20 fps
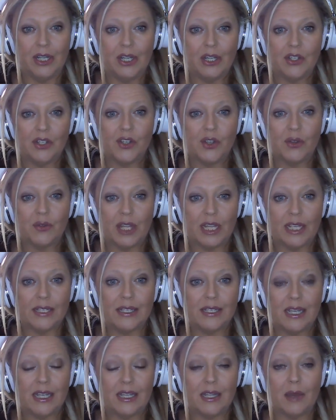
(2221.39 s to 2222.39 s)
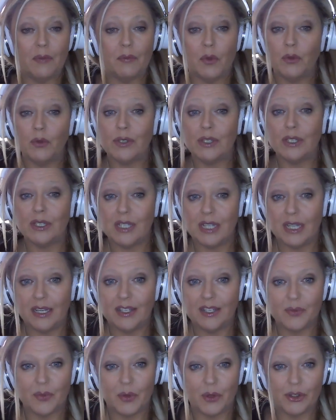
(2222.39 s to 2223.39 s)
So they see that most
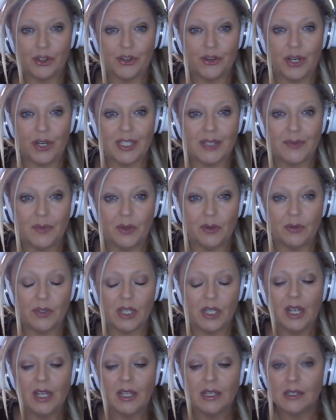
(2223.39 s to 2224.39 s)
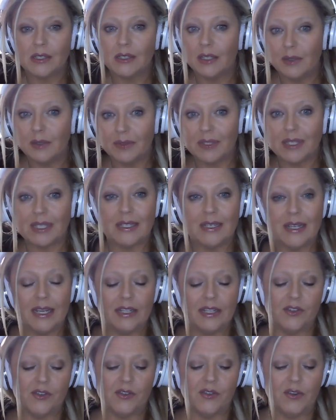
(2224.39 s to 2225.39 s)
disease, most stress, most sleepless
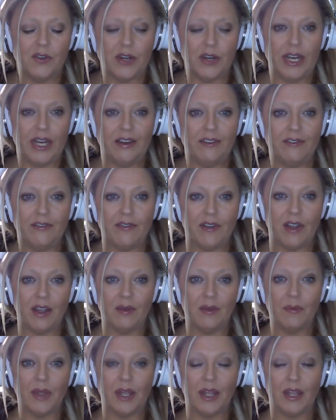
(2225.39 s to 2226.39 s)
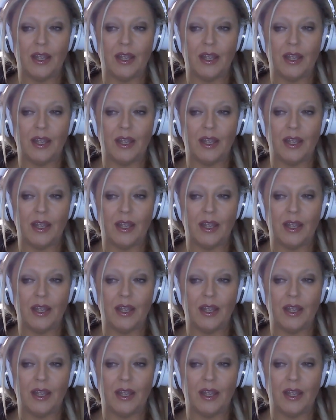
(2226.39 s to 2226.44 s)
nights are created from